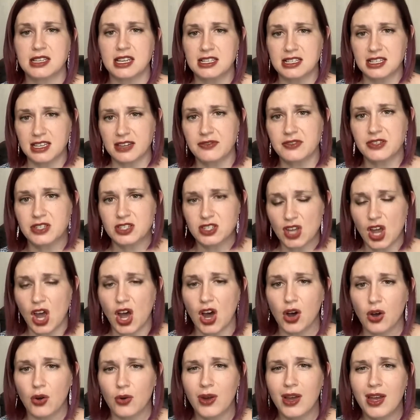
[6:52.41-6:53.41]
Because if
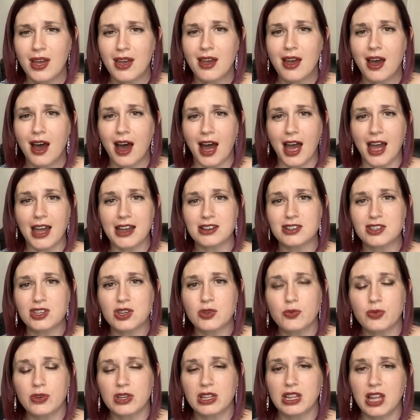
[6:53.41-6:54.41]
so, I
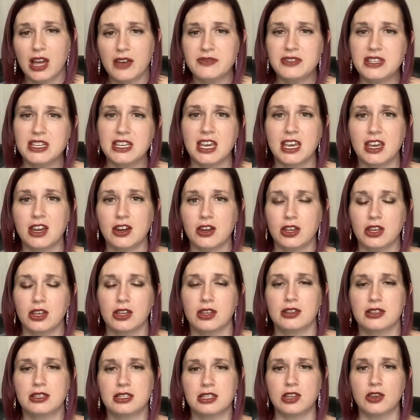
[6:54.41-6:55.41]
actually would love
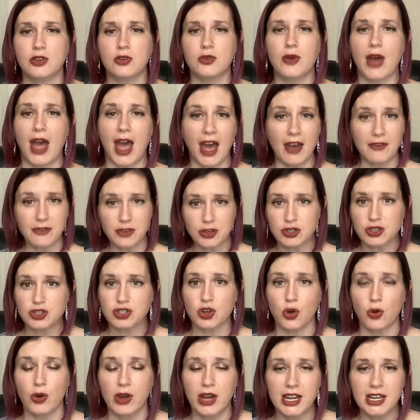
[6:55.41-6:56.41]
to have you
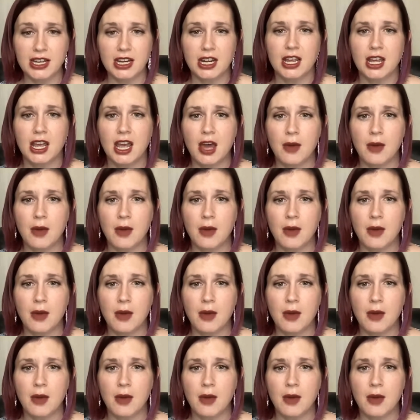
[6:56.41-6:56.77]
join